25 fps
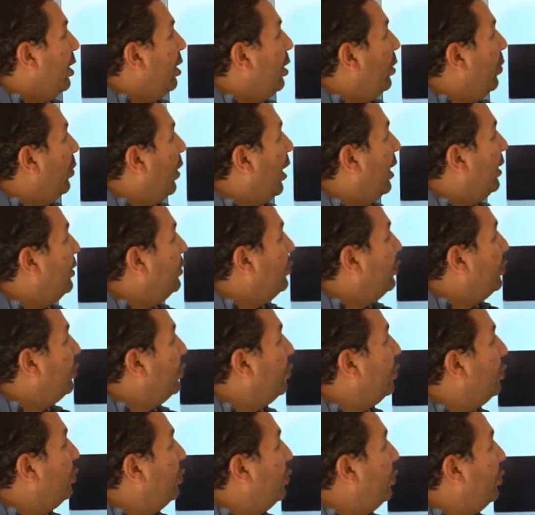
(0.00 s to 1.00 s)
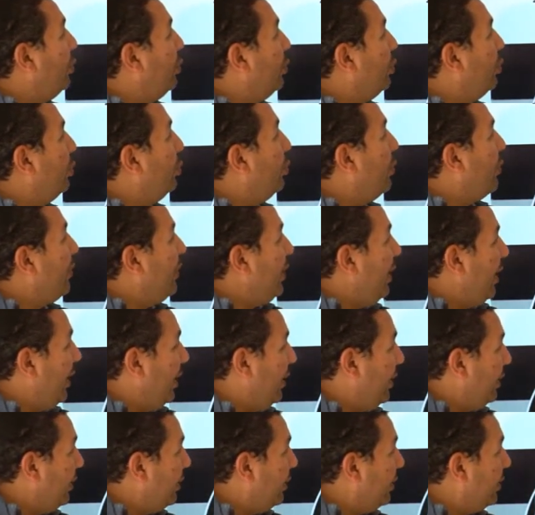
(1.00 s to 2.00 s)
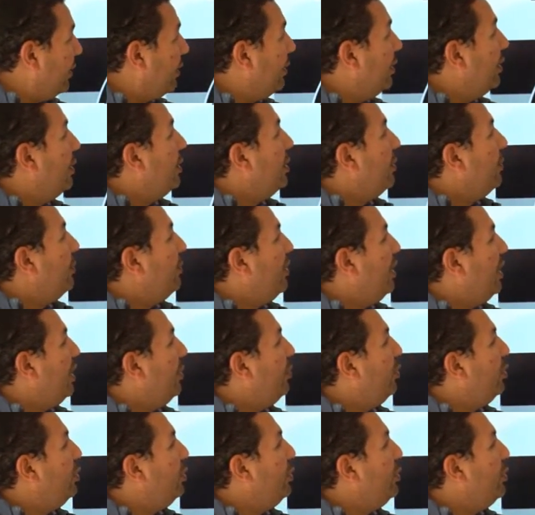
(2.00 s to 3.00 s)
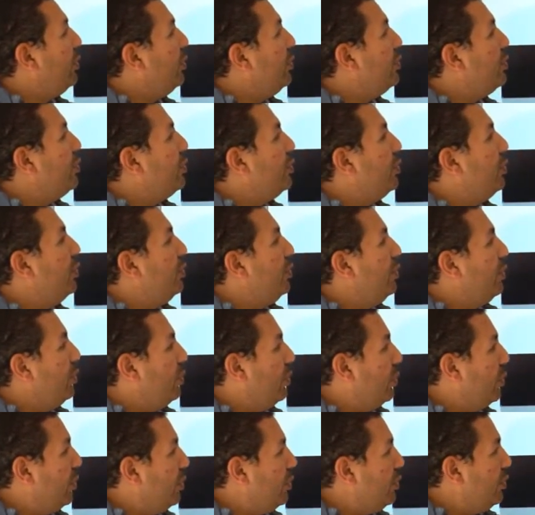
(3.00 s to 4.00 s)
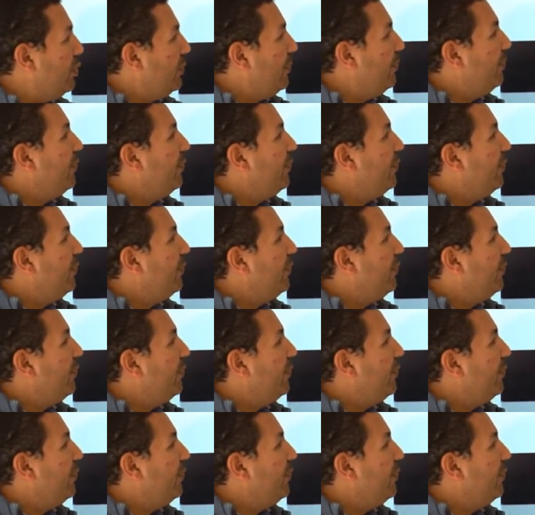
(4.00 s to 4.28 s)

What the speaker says: What do you think people used to use